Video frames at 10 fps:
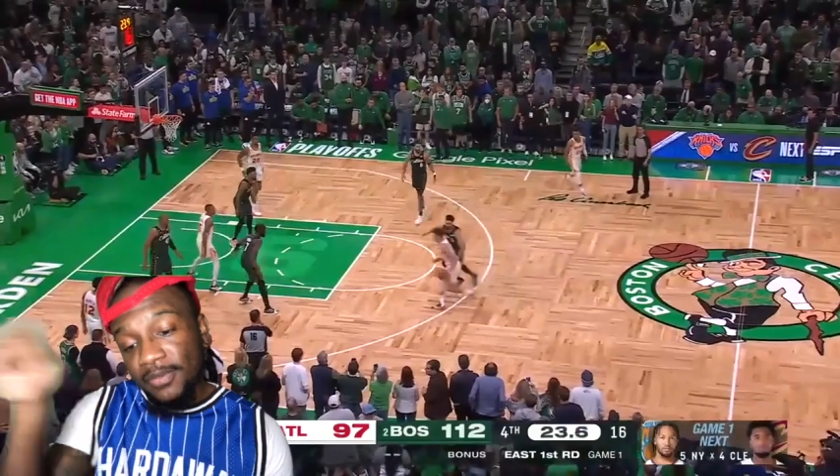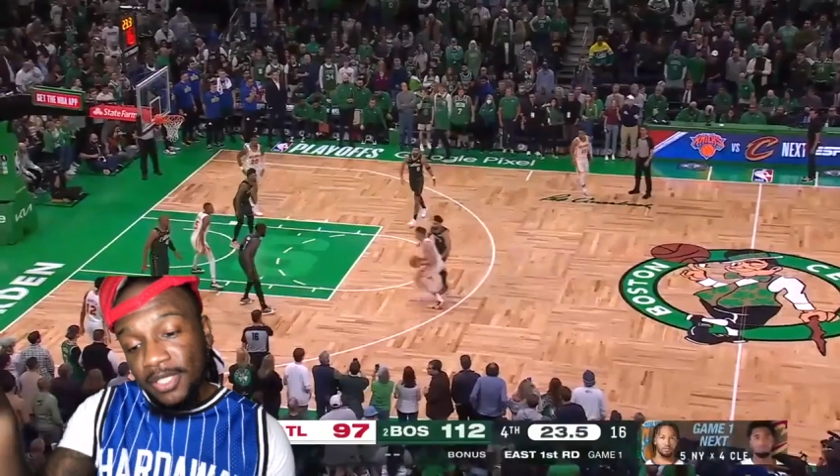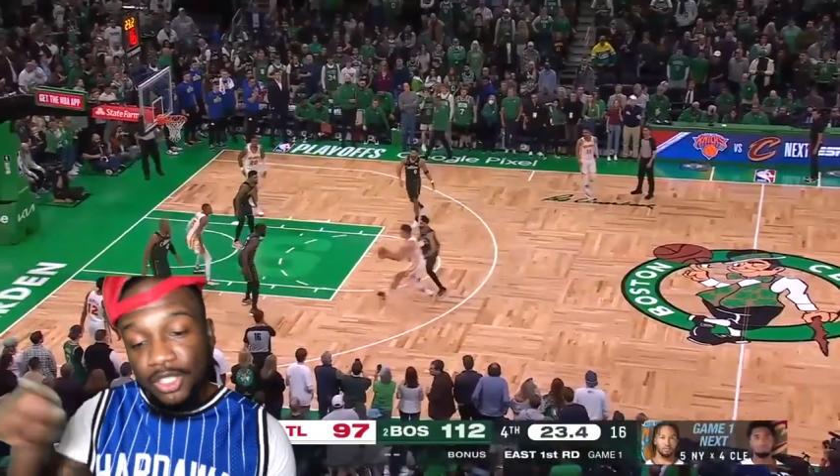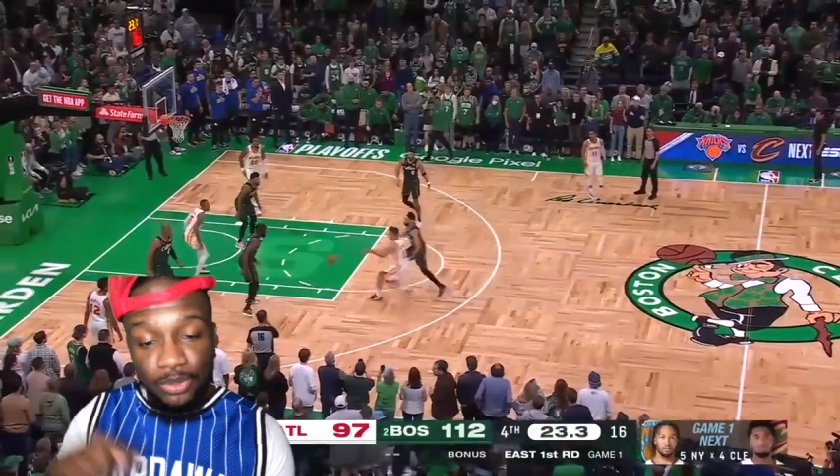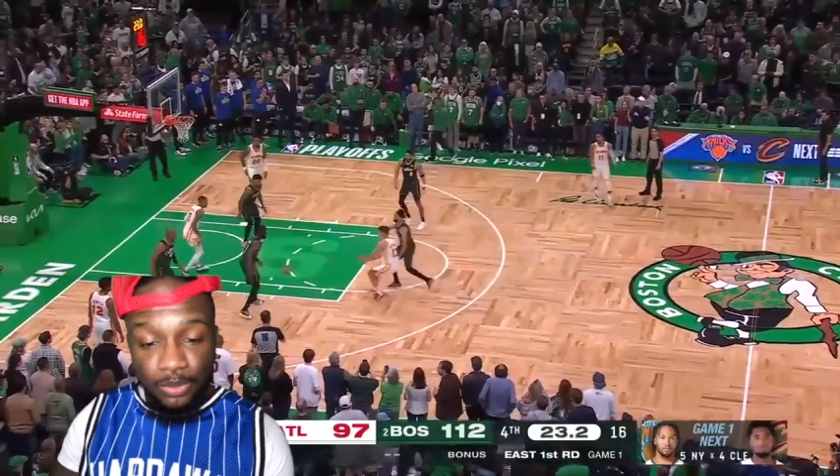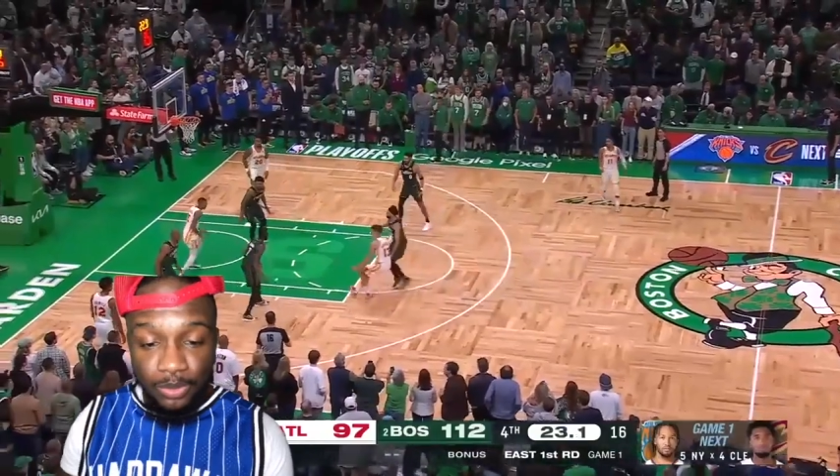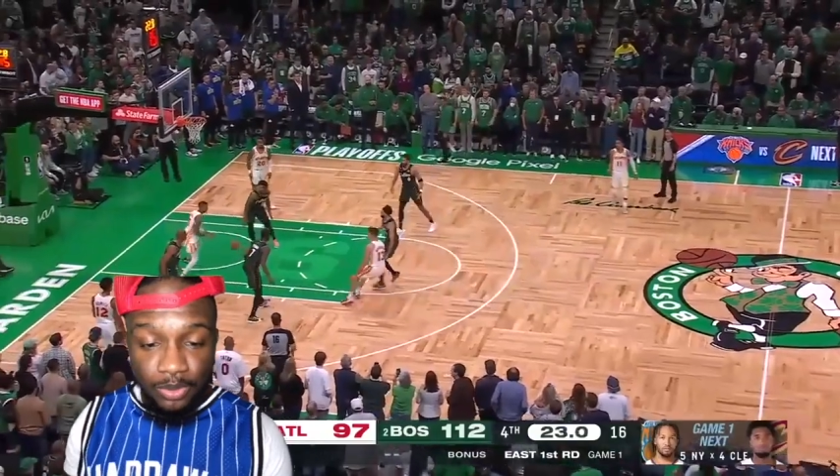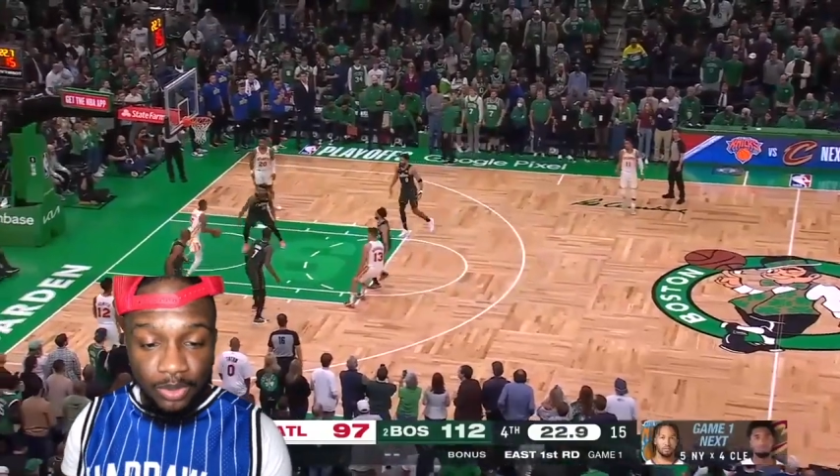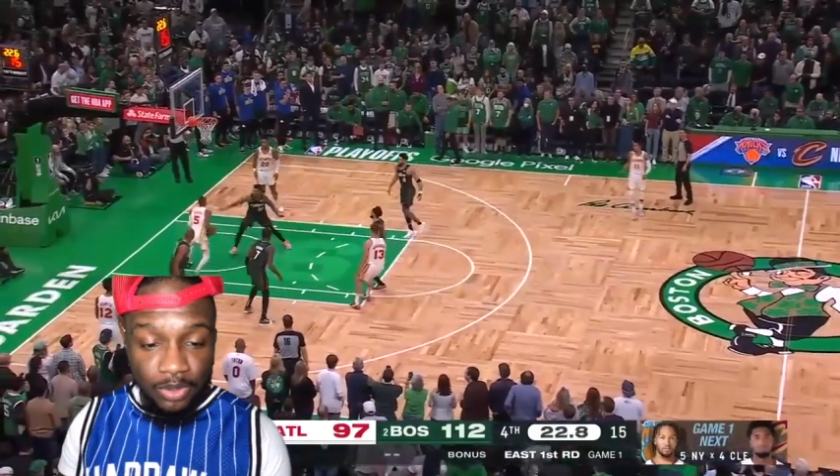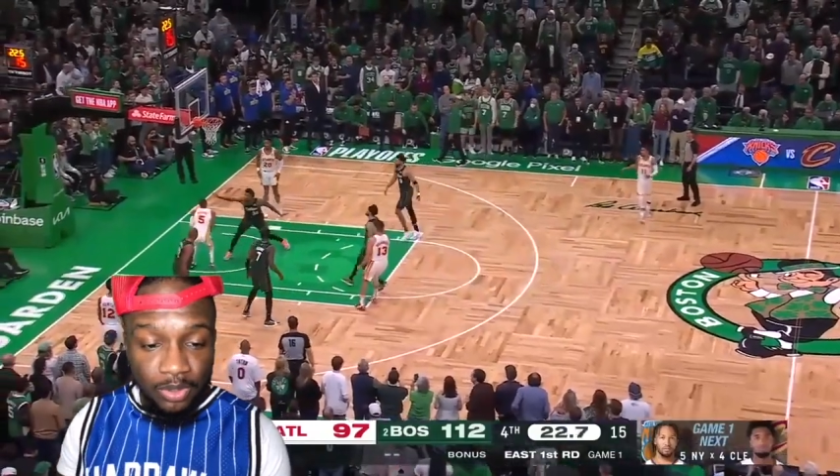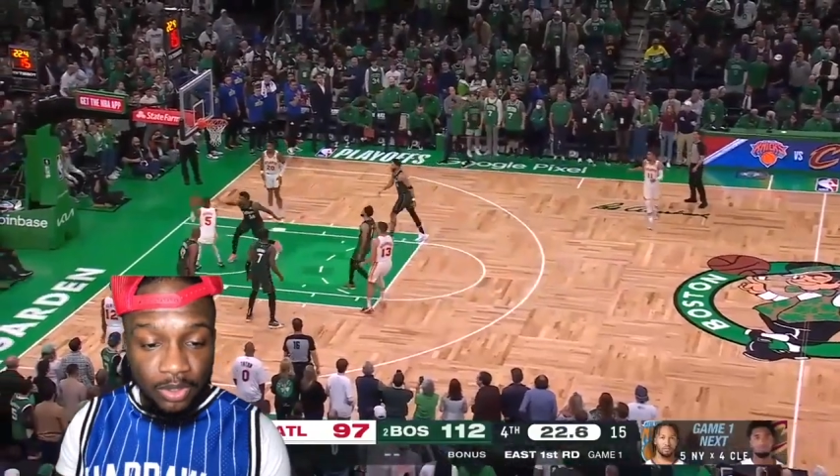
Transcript: venues.